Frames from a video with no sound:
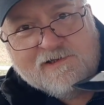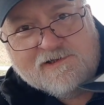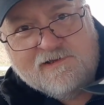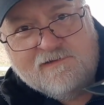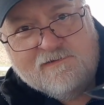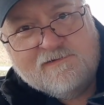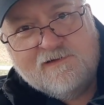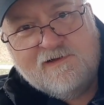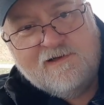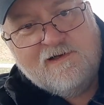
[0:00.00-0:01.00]
jeans,
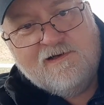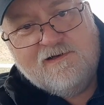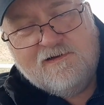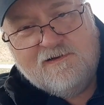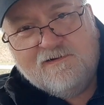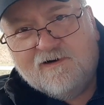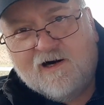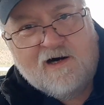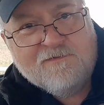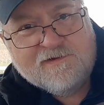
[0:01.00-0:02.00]

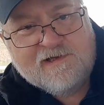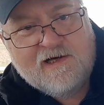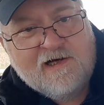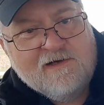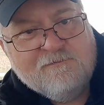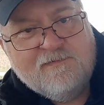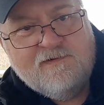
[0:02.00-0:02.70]
all the time.